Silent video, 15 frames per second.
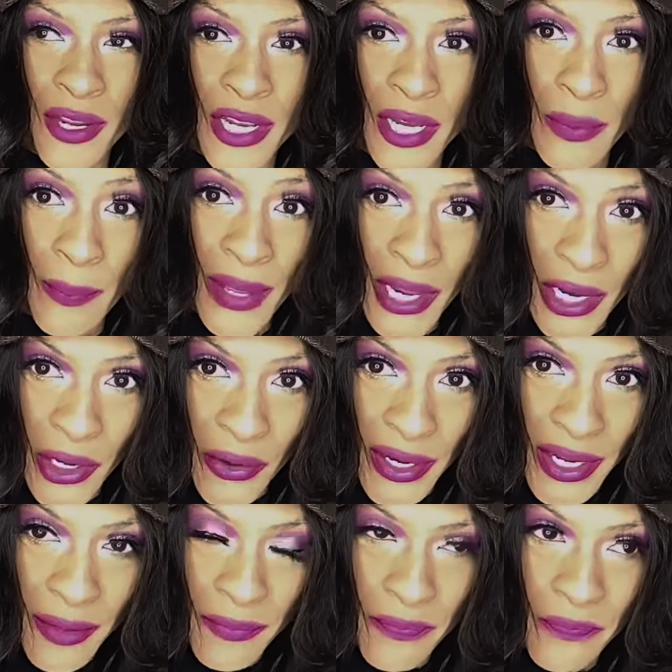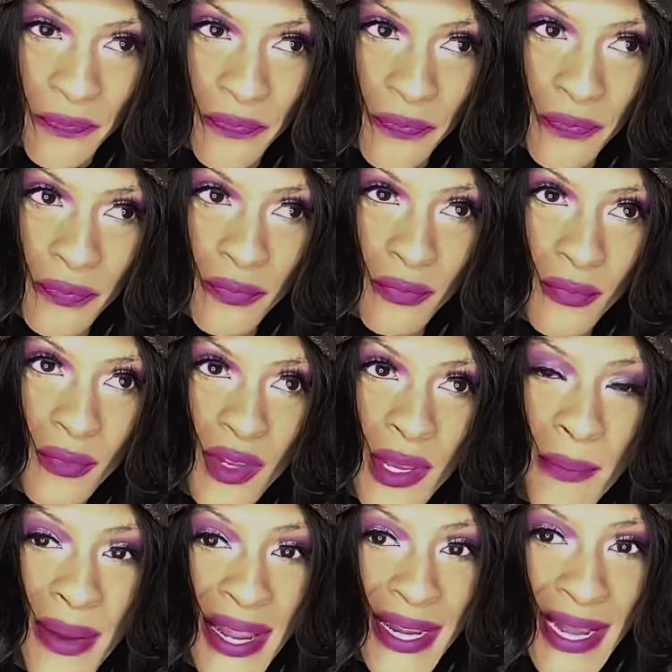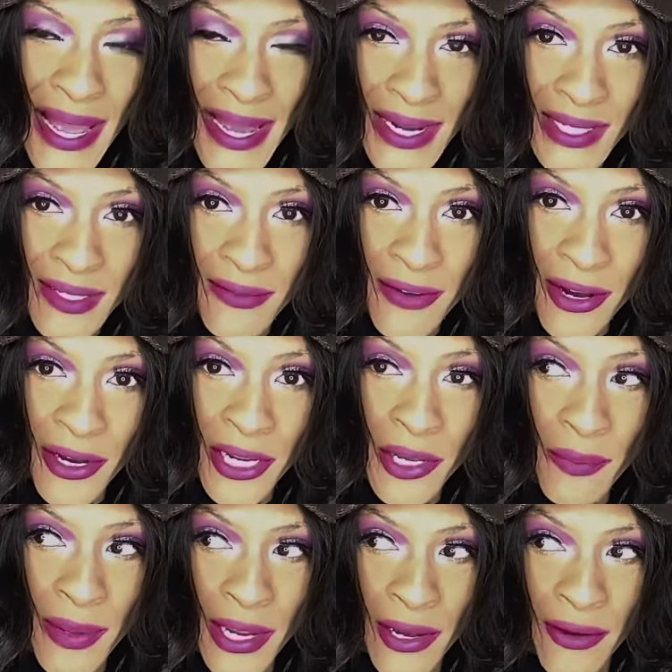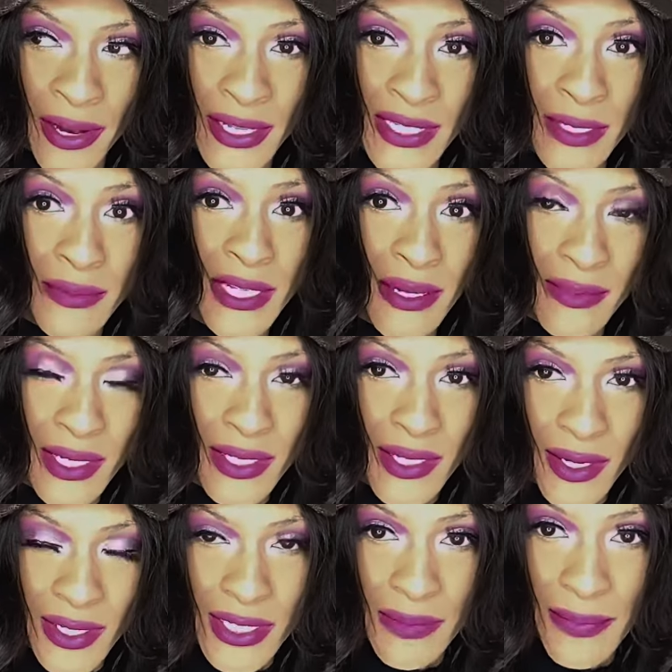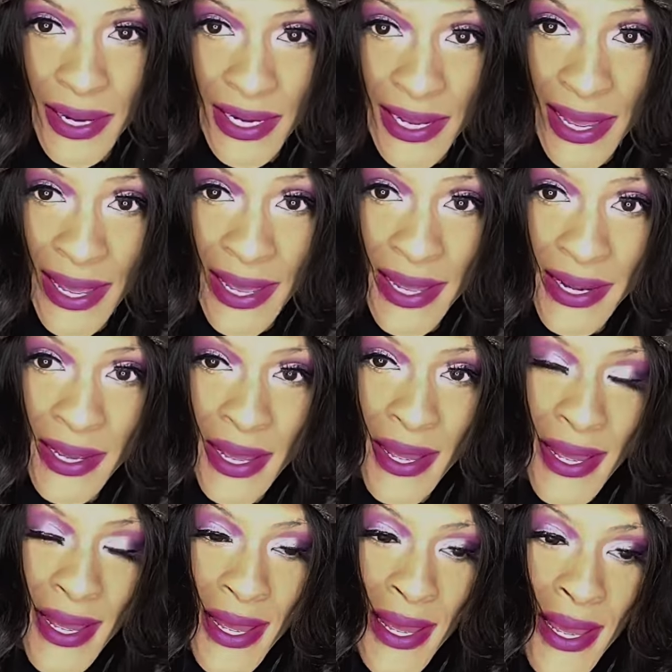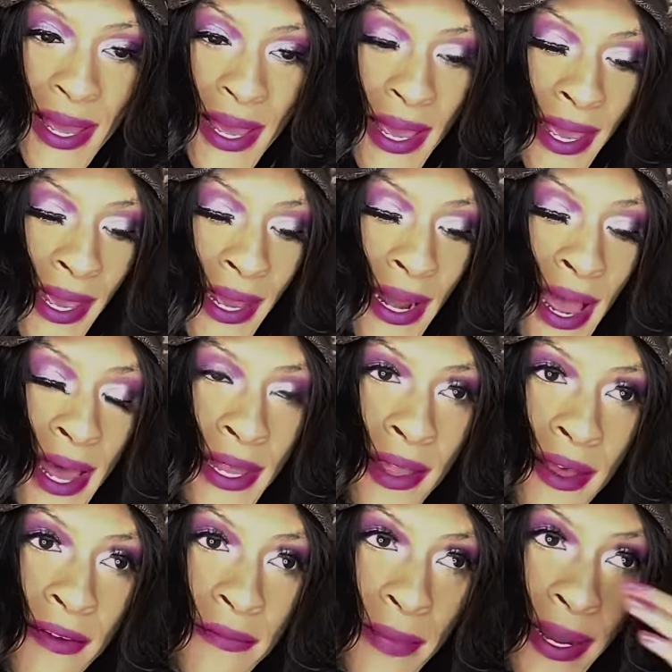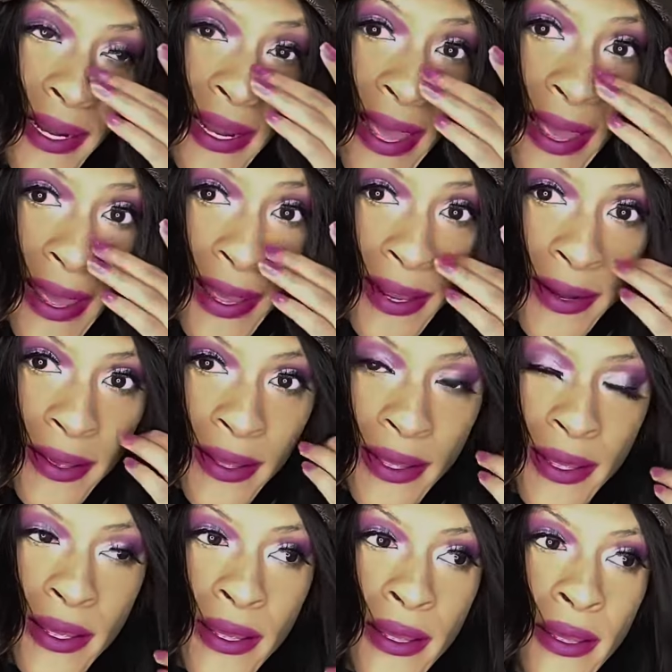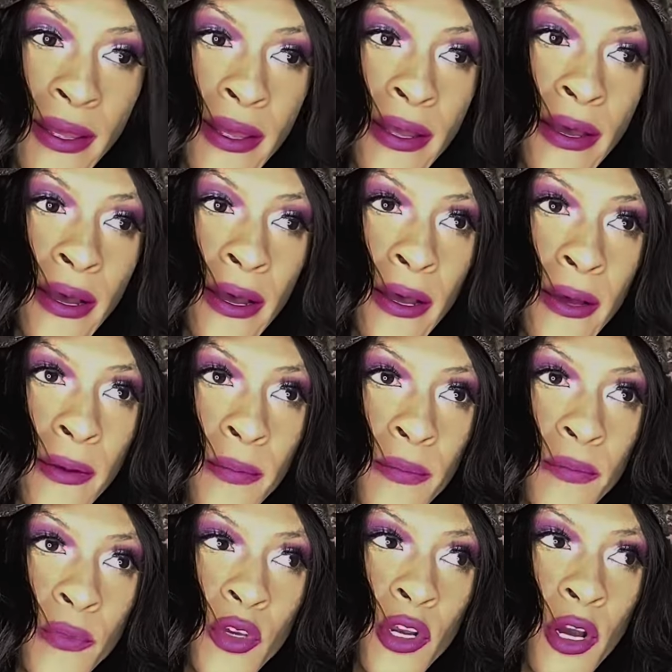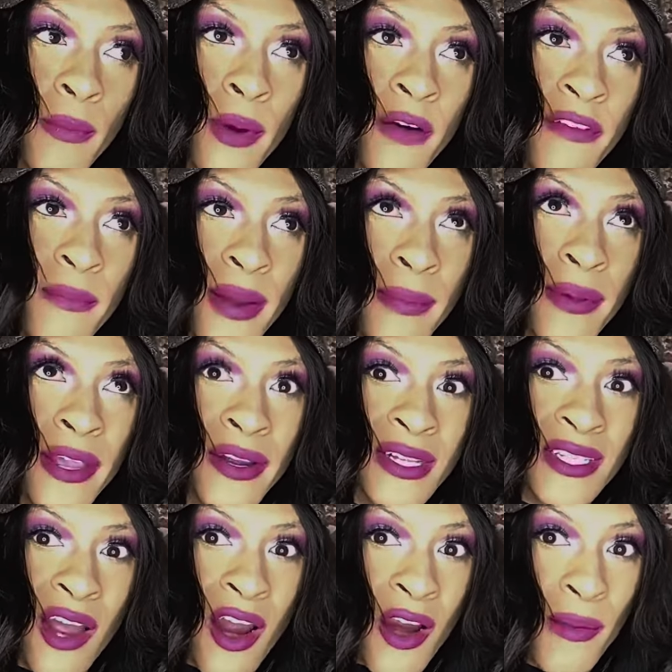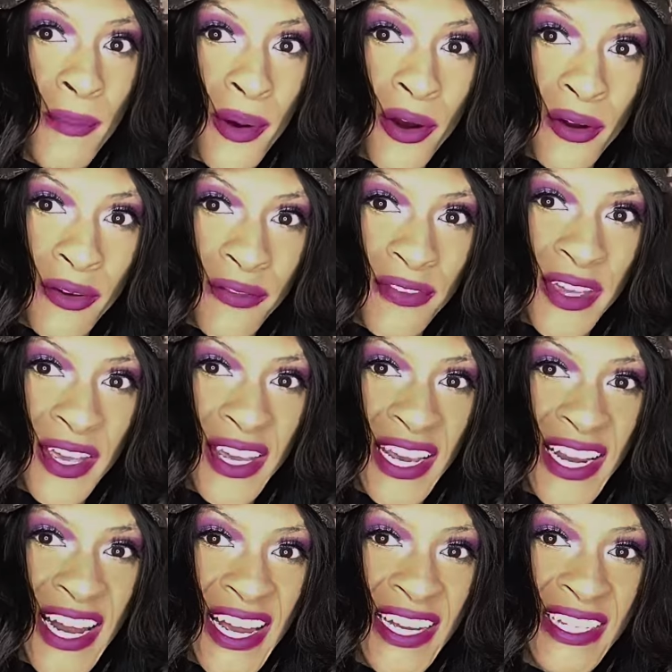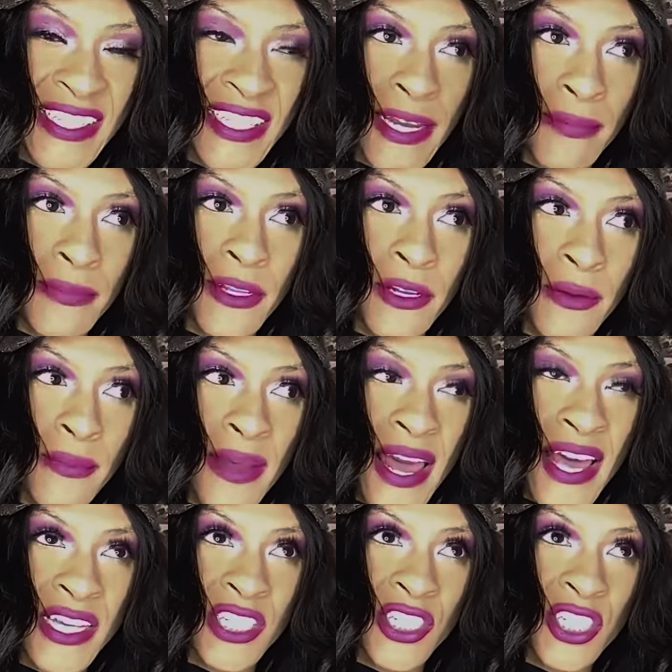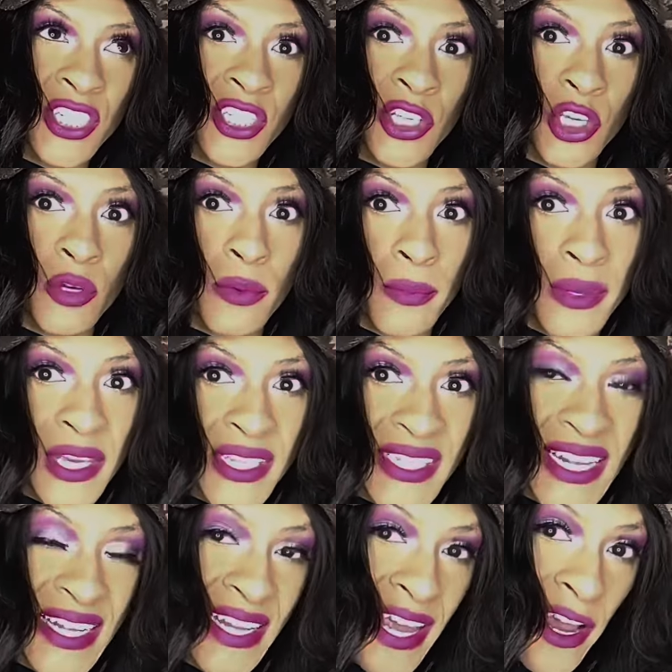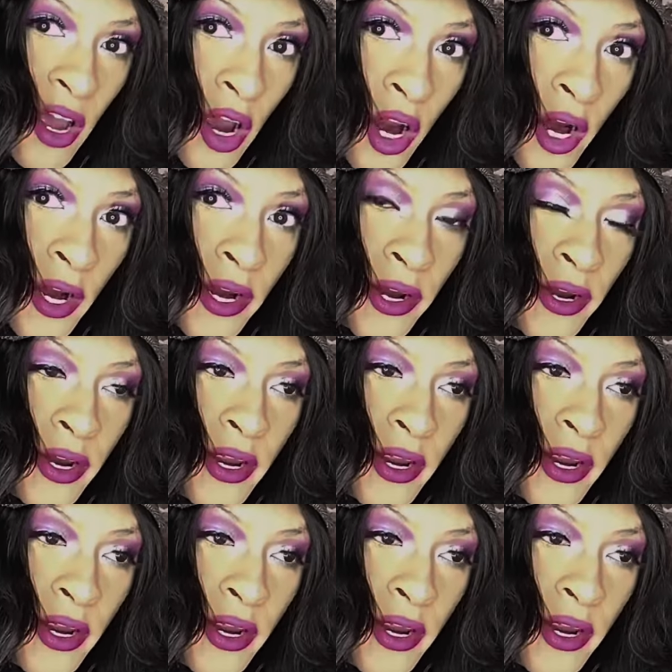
good parent. My dad is a very good parent. Sometimes I talk to my dad, and I love my dad. You know, both of my parents aren't perfect, and I accept them as just the human beings that they are,